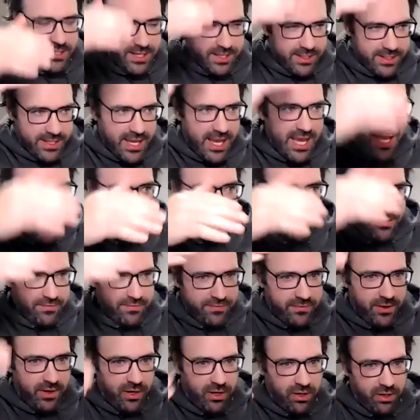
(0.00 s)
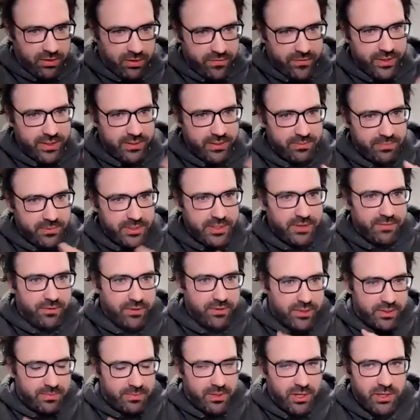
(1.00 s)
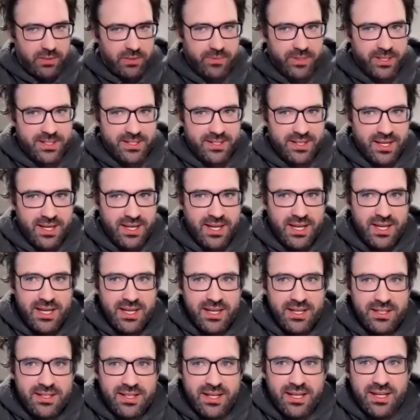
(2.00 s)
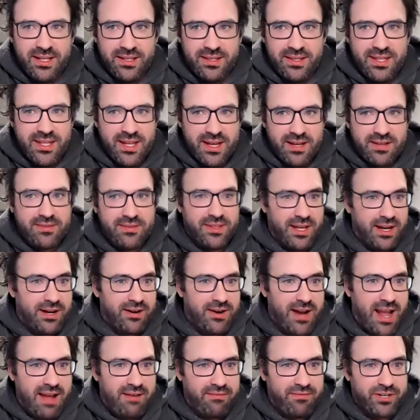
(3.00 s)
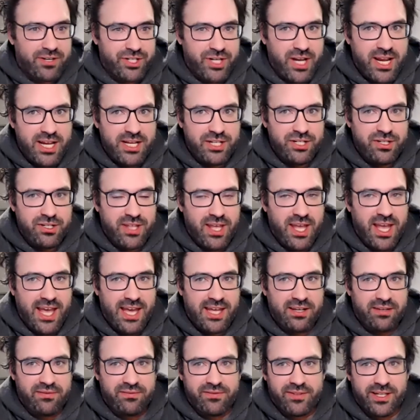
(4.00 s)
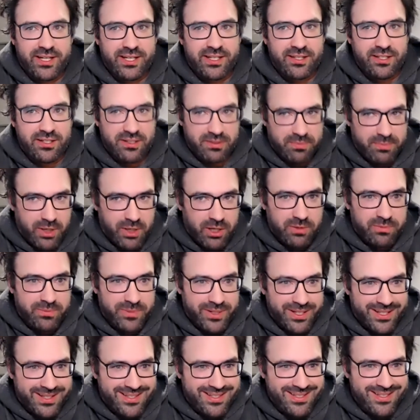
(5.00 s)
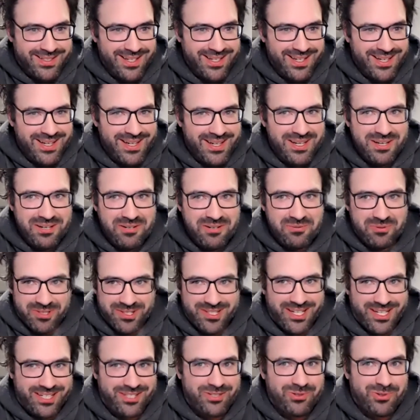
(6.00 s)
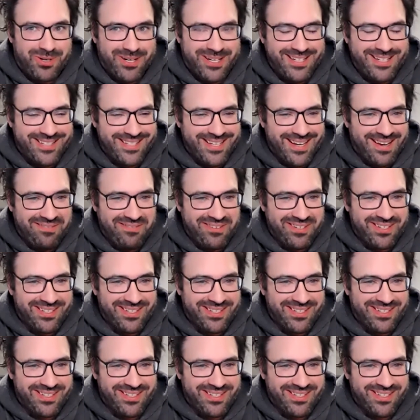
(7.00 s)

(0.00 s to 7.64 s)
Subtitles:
the head of all of the different departments, their average age, the head of like the departments was like 27.